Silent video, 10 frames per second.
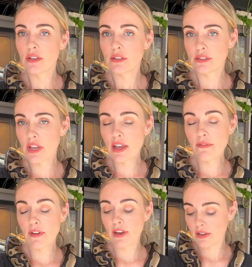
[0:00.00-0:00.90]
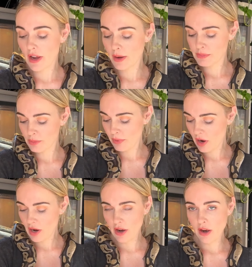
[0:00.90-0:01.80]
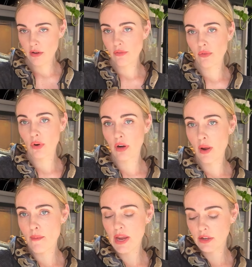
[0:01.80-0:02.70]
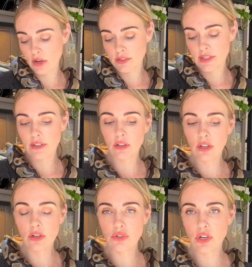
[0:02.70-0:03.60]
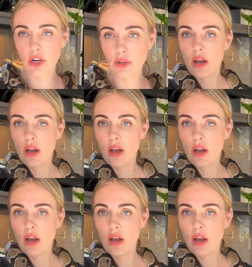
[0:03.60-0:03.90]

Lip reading: safe and up to par for Maynard's enclosure.